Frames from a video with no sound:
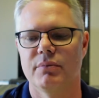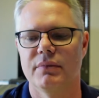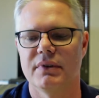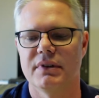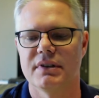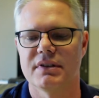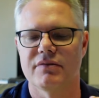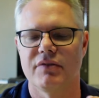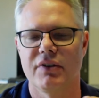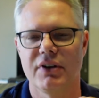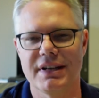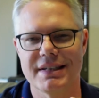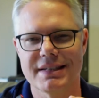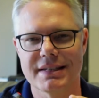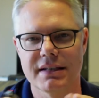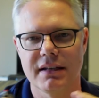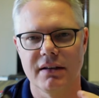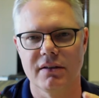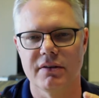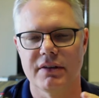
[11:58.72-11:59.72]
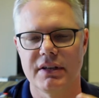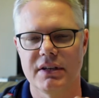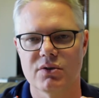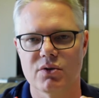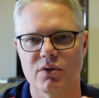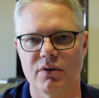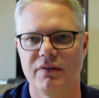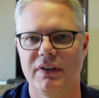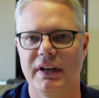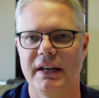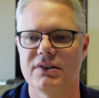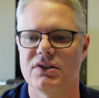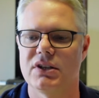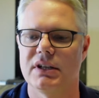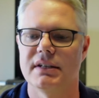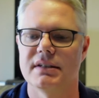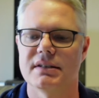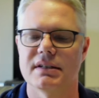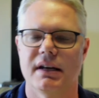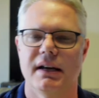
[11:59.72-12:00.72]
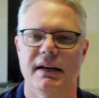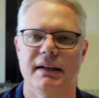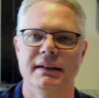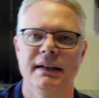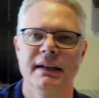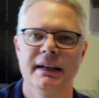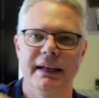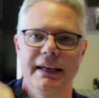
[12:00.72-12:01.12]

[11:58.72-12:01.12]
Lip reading: this very stealthy sort of edgy design,